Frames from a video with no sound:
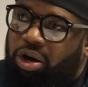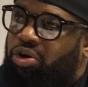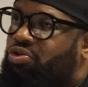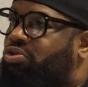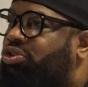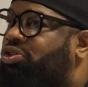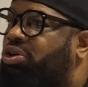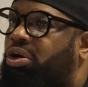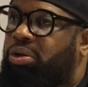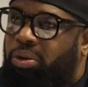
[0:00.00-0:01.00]
across the
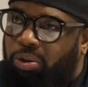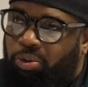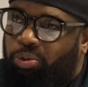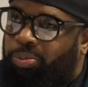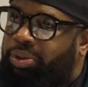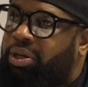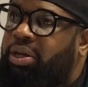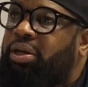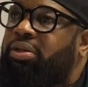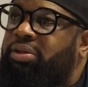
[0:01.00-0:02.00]
globe,
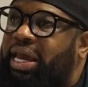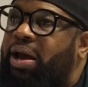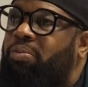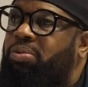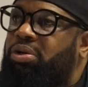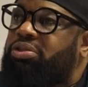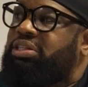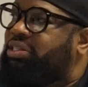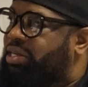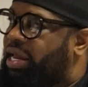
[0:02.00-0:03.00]
that will
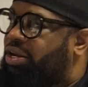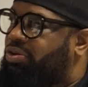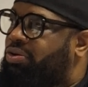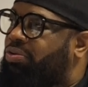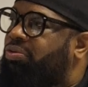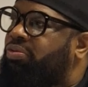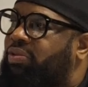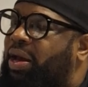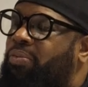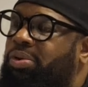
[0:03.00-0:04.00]
sustain you,
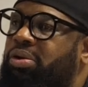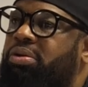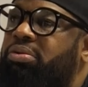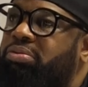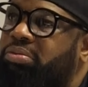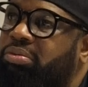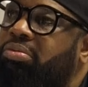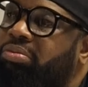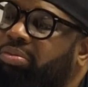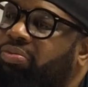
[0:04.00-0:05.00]

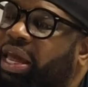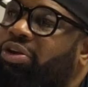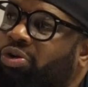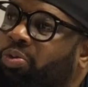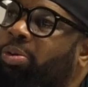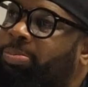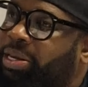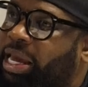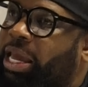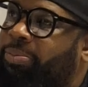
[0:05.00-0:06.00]
that you will
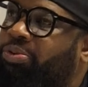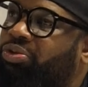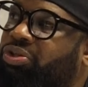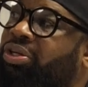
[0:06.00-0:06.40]
be able to